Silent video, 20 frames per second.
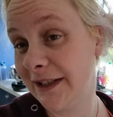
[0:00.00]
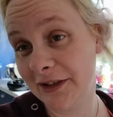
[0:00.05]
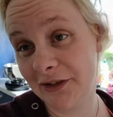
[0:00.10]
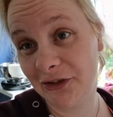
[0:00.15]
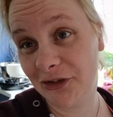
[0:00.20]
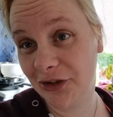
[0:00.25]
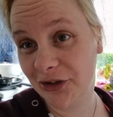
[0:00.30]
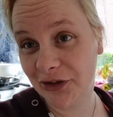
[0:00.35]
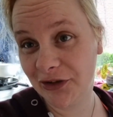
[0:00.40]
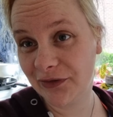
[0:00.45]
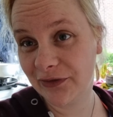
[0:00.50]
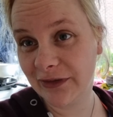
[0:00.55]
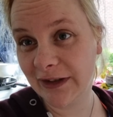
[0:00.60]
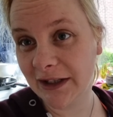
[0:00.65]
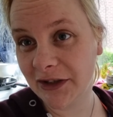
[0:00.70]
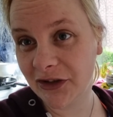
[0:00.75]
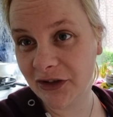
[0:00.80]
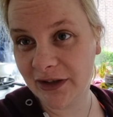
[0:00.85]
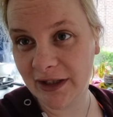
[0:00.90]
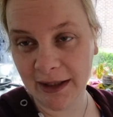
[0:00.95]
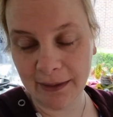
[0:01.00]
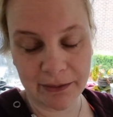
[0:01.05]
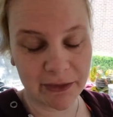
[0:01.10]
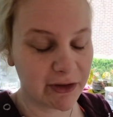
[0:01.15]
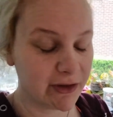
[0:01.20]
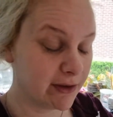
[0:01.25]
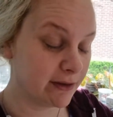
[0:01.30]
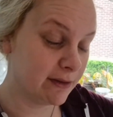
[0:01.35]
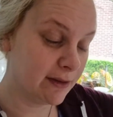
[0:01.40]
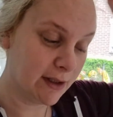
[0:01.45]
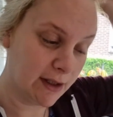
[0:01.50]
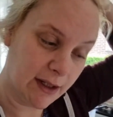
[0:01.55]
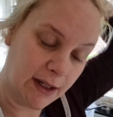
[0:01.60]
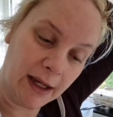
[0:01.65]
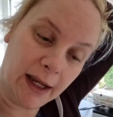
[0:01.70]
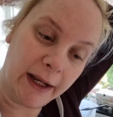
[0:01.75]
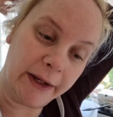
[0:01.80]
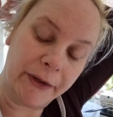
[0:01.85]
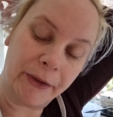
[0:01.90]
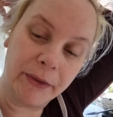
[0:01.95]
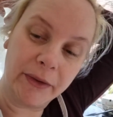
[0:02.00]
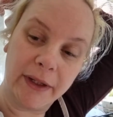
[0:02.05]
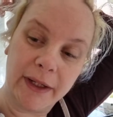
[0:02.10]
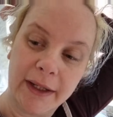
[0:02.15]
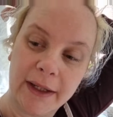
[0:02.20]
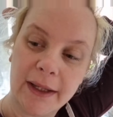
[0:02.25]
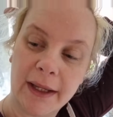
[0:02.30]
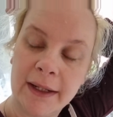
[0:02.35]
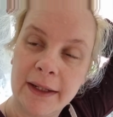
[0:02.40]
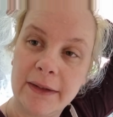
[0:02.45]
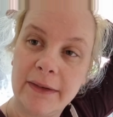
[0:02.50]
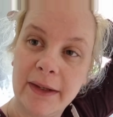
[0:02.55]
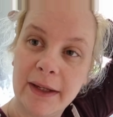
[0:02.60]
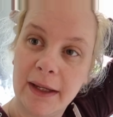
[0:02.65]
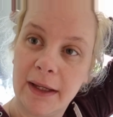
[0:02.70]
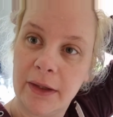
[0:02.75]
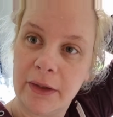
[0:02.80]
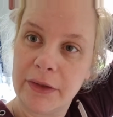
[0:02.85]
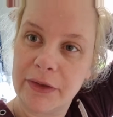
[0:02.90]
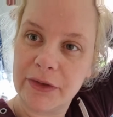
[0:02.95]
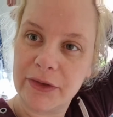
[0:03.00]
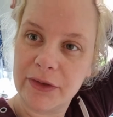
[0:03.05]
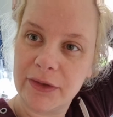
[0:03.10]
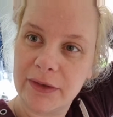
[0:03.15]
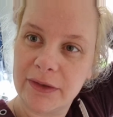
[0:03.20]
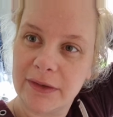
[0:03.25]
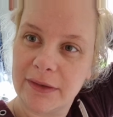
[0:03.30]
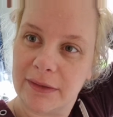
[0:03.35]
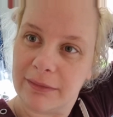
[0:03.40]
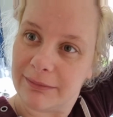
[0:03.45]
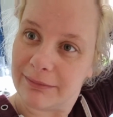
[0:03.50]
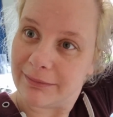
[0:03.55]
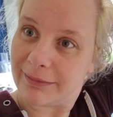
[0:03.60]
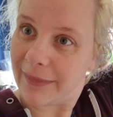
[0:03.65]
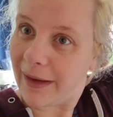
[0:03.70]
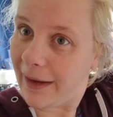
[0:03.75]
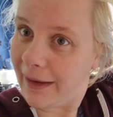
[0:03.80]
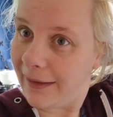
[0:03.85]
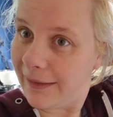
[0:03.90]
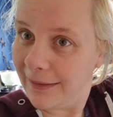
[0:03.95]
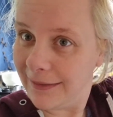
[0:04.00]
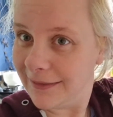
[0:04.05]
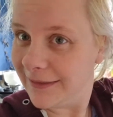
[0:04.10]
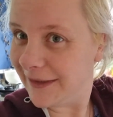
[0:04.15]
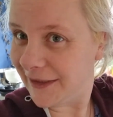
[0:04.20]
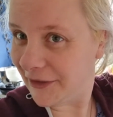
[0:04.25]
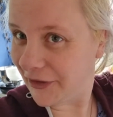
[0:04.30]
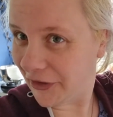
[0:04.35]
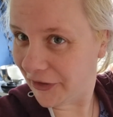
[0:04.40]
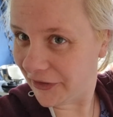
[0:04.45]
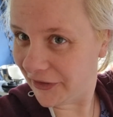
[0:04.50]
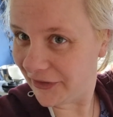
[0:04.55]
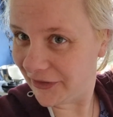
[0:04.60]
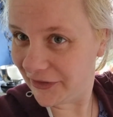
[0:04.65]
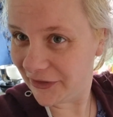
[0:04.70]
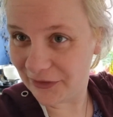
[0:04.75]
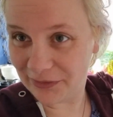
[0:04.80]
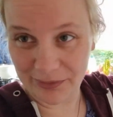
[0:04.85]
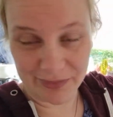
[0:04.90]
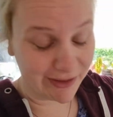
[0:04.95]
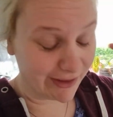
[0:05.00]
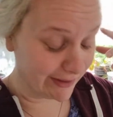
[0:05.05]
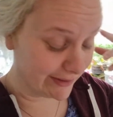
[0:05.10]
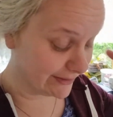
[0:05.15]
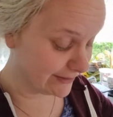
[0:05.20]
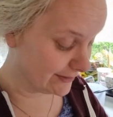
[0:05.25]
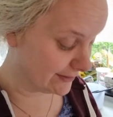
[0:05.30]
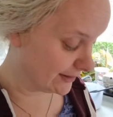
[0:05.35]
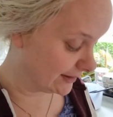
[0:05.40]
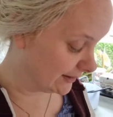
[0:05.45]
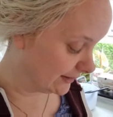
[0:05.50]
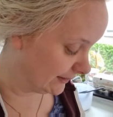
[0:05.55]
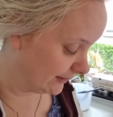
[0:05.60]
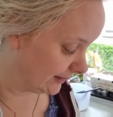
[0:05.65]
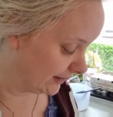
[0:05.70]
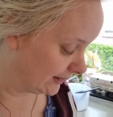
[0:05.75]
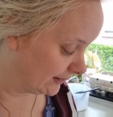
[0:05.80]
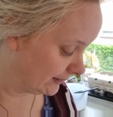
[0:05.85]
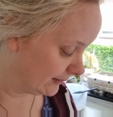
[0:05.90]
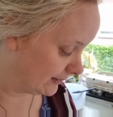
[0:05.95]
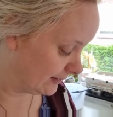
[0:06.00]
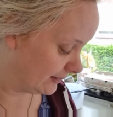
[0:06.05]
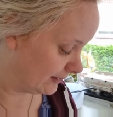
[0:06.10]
says just fresh stems, so I don't think anything else. They're not spiced or anything.